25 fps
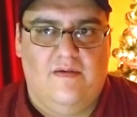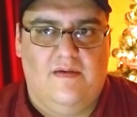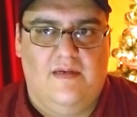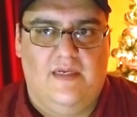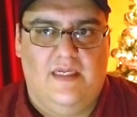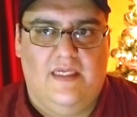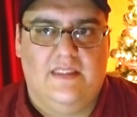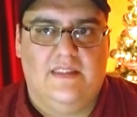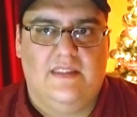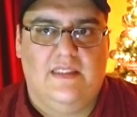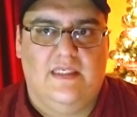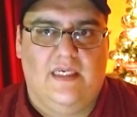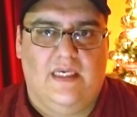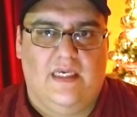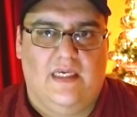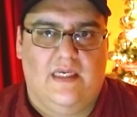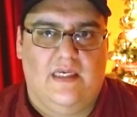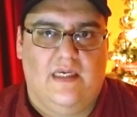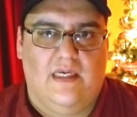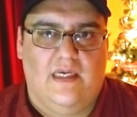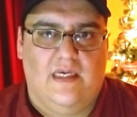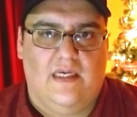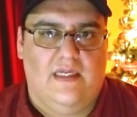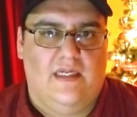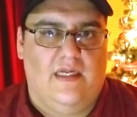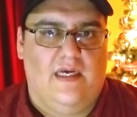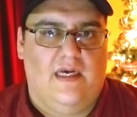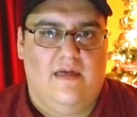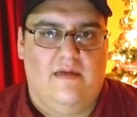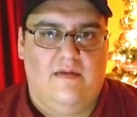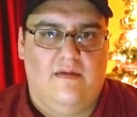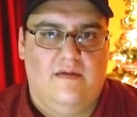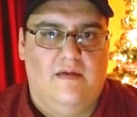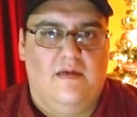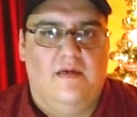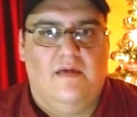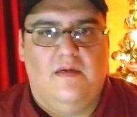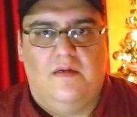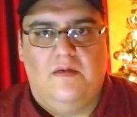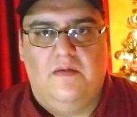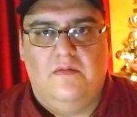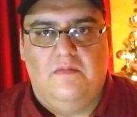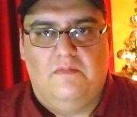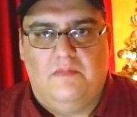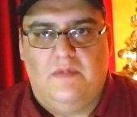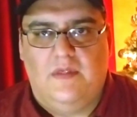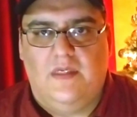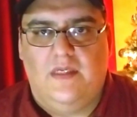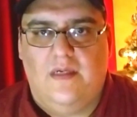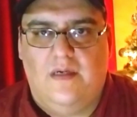and let's see, and I'll
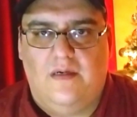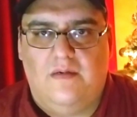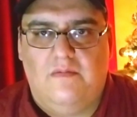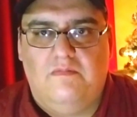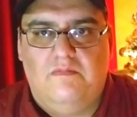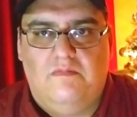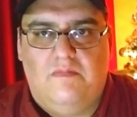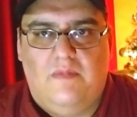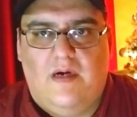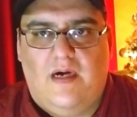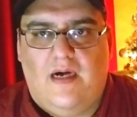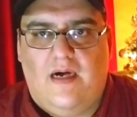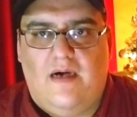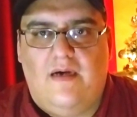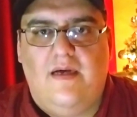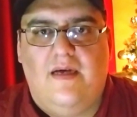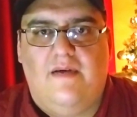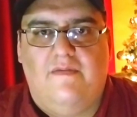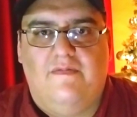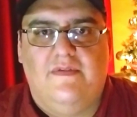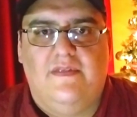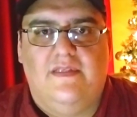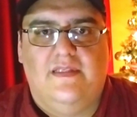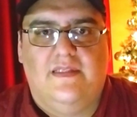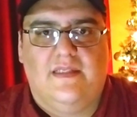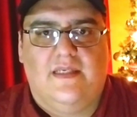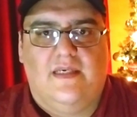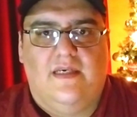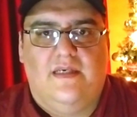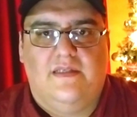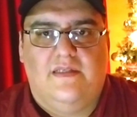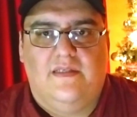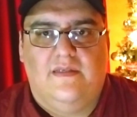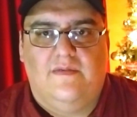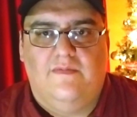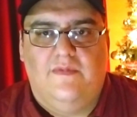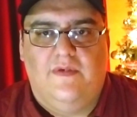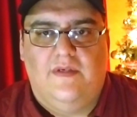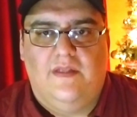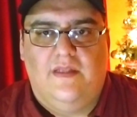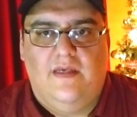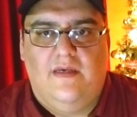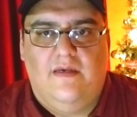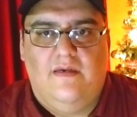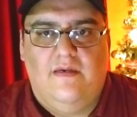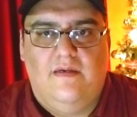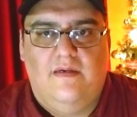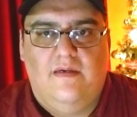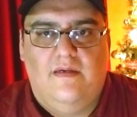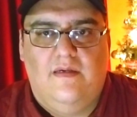have a discussion with
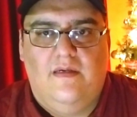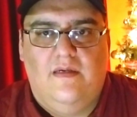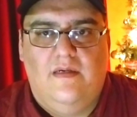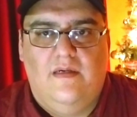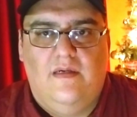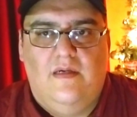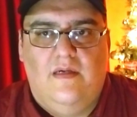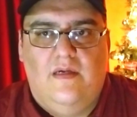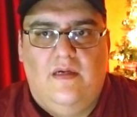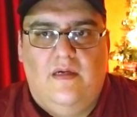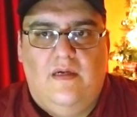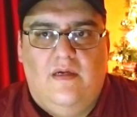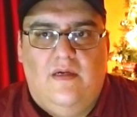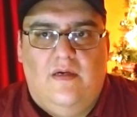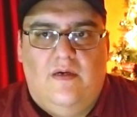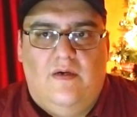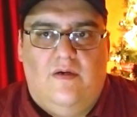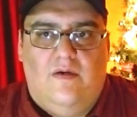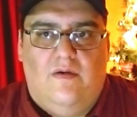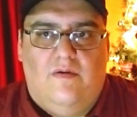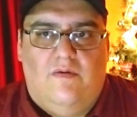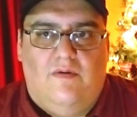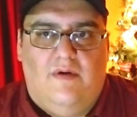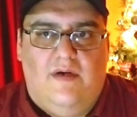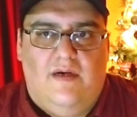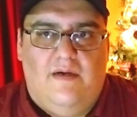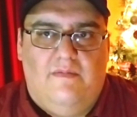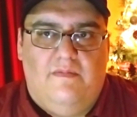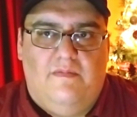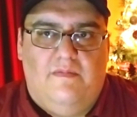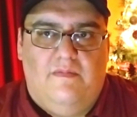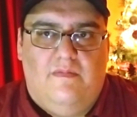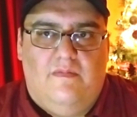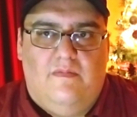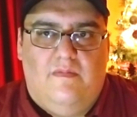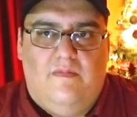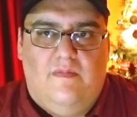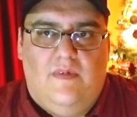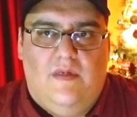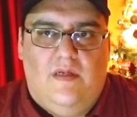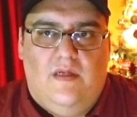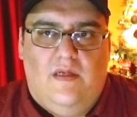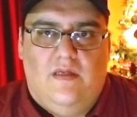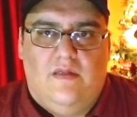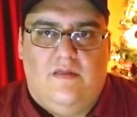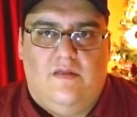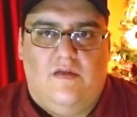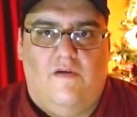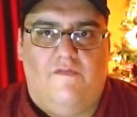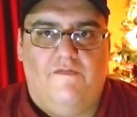you. Well,
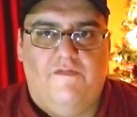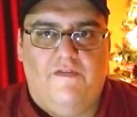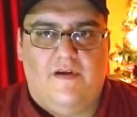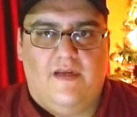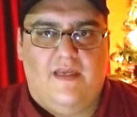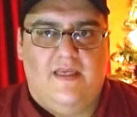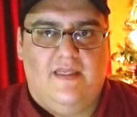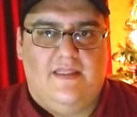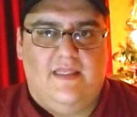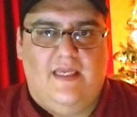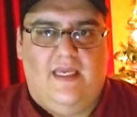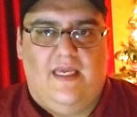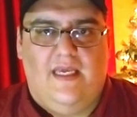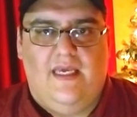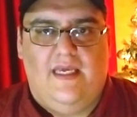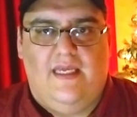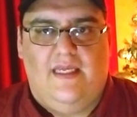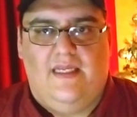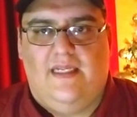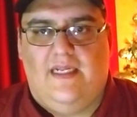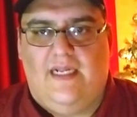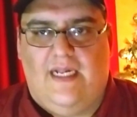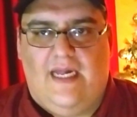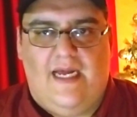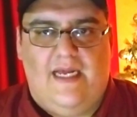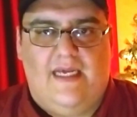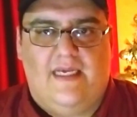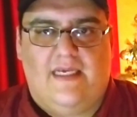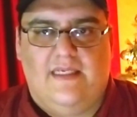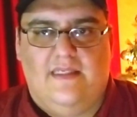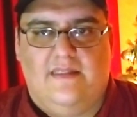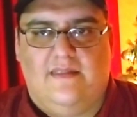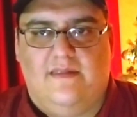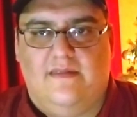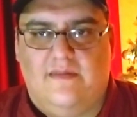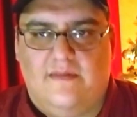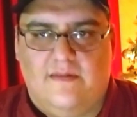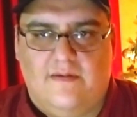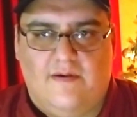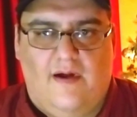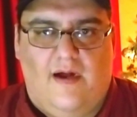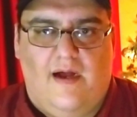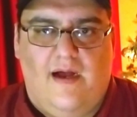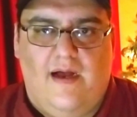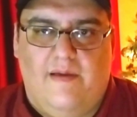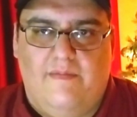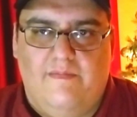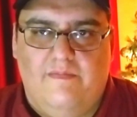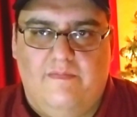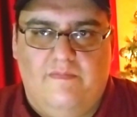don't forget to hit like and
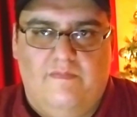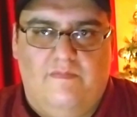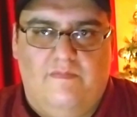subscribe